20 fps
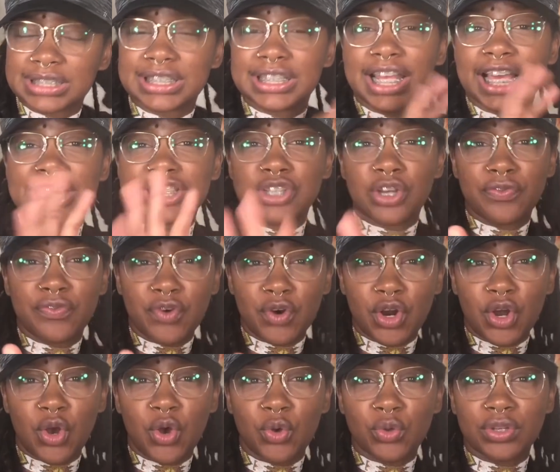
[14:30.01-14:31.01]
And that's for
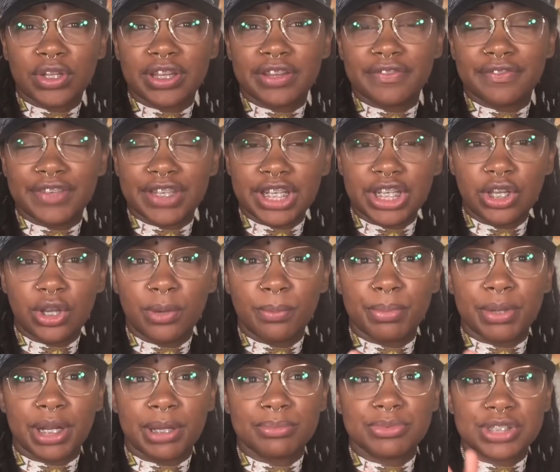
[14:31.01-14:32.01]
a whole nother video,
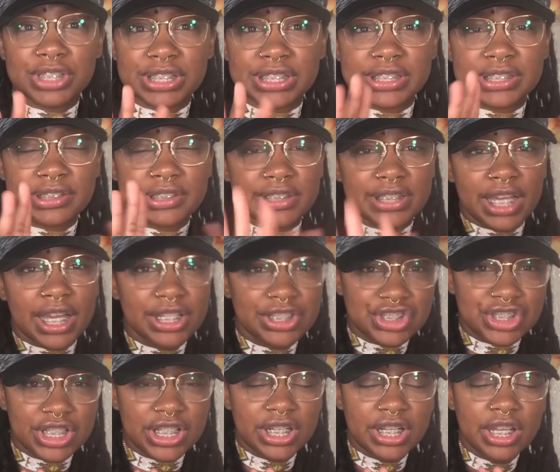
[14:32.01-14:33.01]
but I'm just
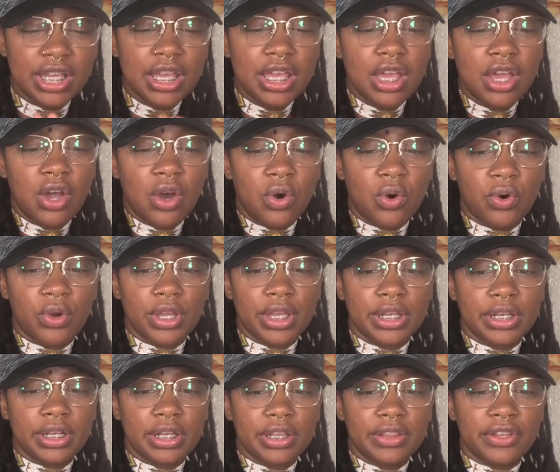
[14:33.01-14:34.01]
touching
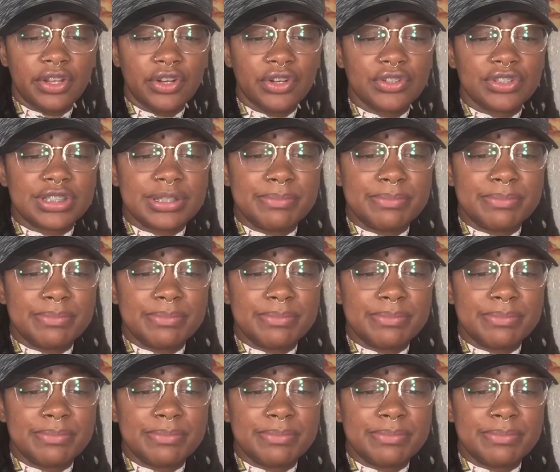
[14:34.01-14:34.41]
on there.